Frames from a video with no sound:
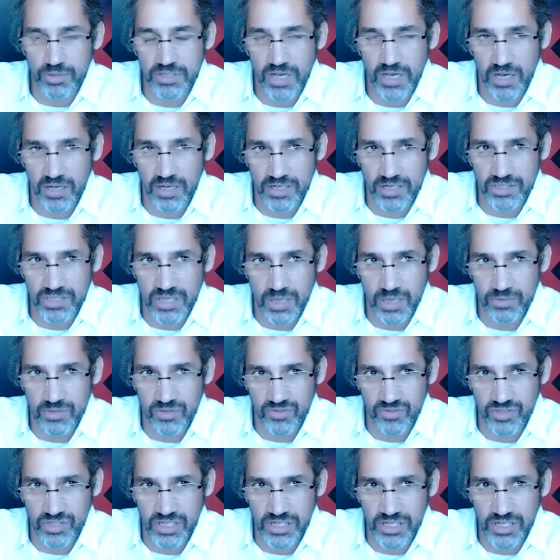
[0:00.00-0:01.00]
done in terms
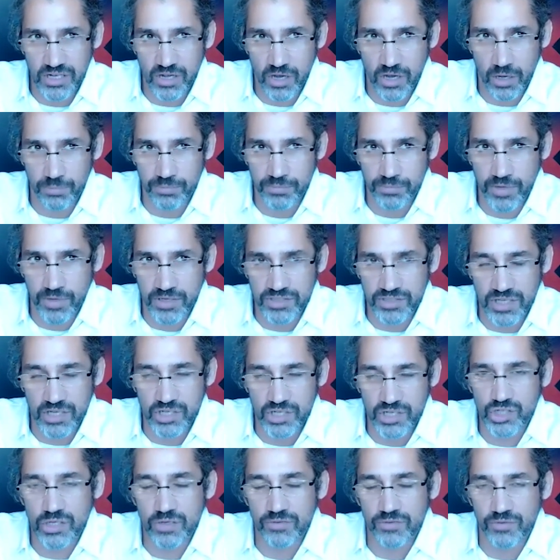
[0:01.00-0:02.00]
of the
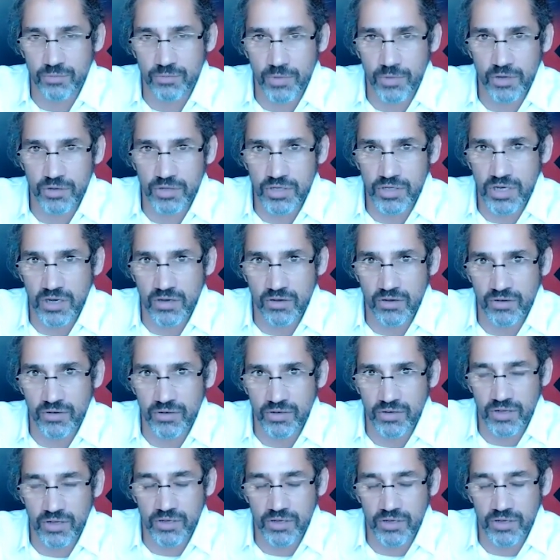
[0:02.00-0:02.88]
decarbonisation of ammonia,